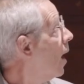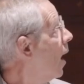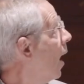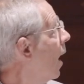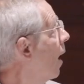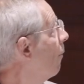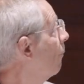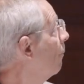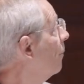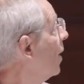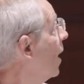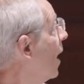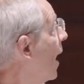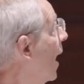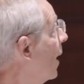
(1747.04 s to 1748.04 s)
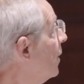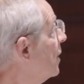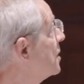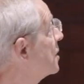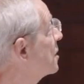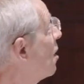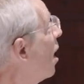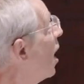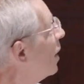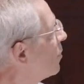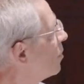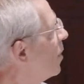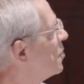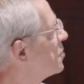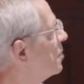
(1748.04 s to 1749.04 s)
And this is kind of
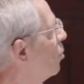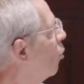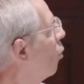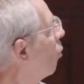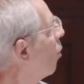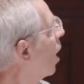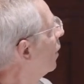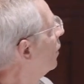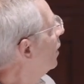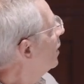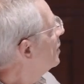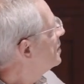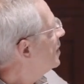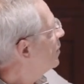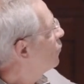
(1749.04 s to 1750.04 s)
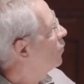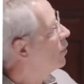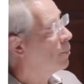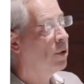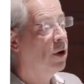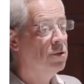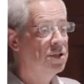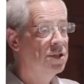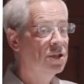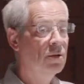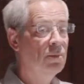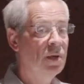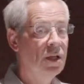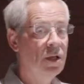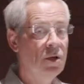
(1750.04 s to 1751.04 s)
the most important one. Different approaches
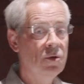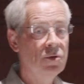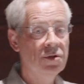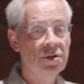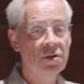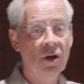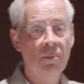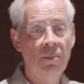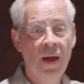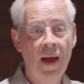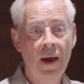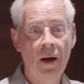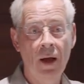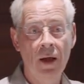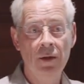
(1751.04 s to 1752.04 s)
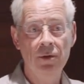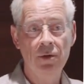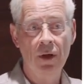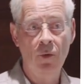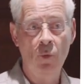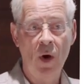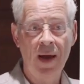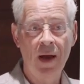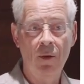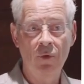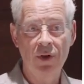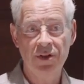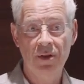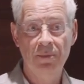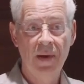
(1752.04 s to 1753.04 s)
can be used to compare and weigh up
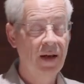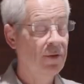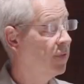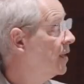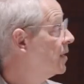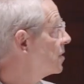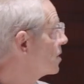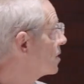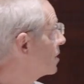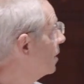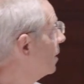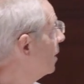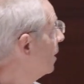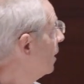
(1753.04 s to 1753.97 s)
risk and benefits.